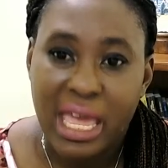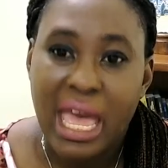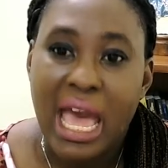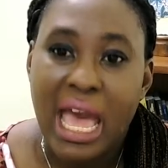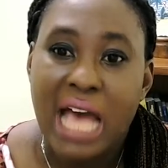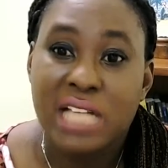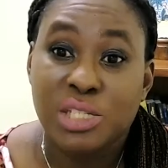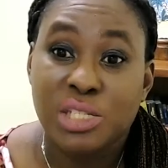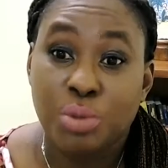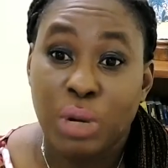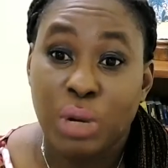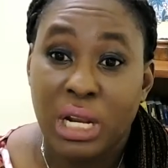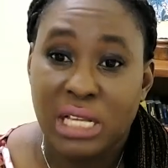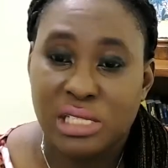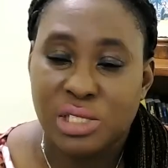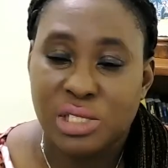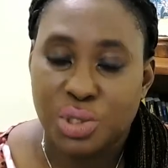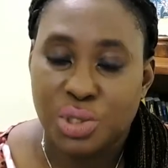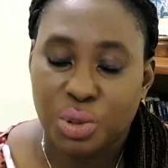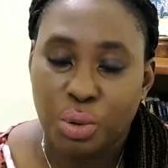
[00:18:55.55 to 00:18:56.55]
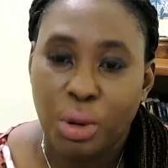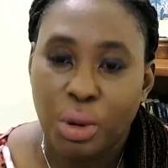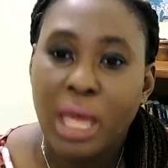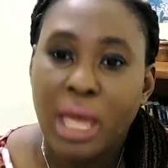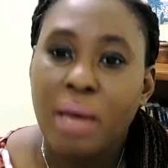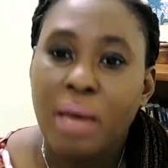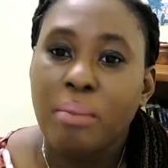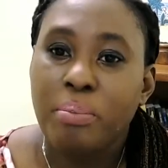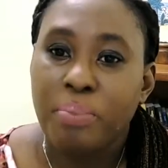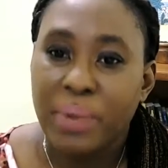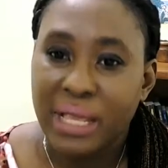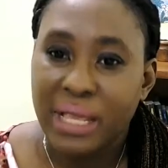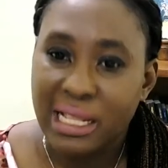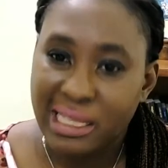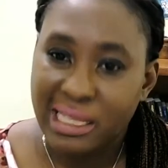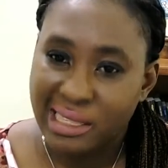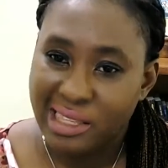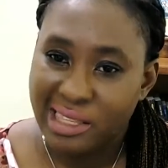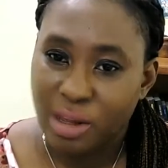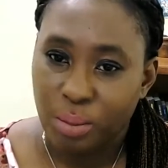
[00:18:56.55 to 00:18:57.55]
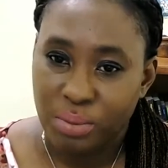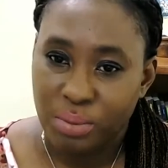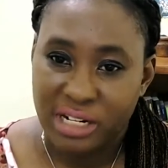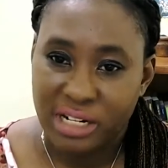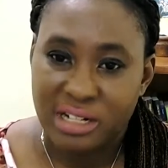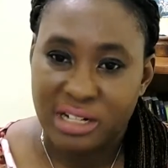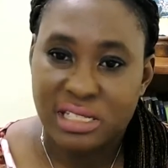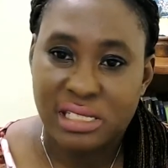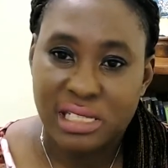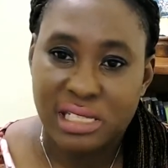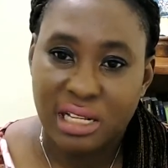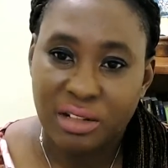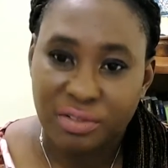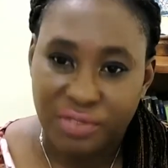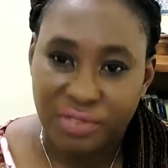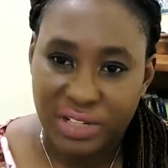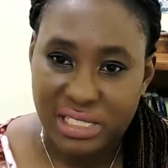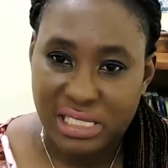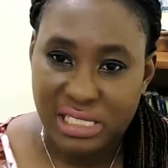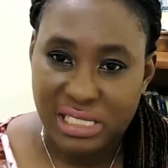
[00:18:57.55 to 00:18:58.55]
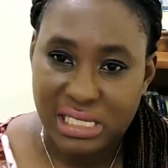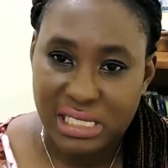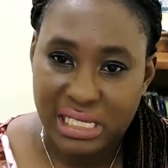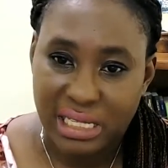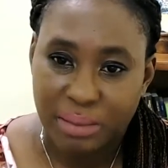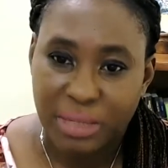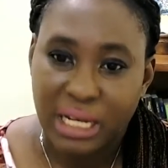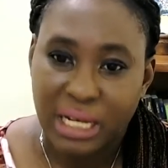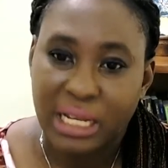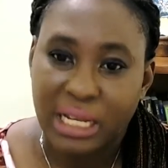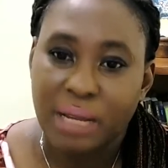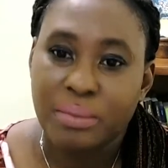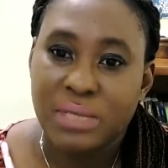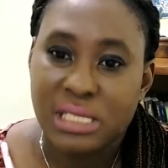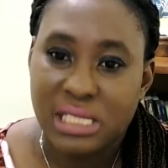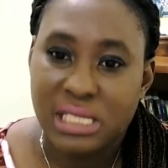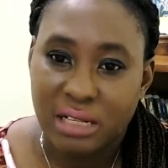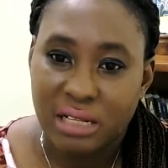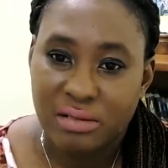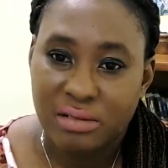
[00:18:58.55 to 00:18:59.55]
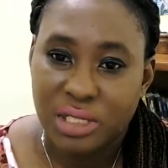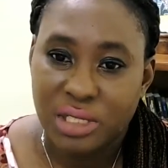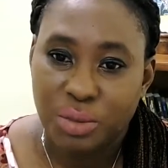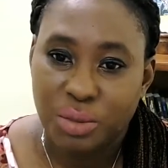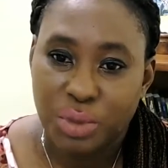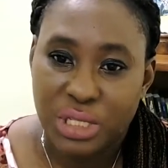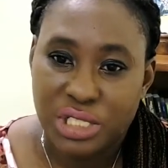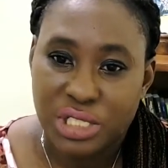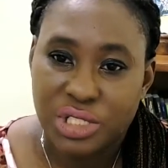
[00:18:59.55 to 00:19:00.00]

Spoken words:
as well as to build up their self-esteem and themselves in which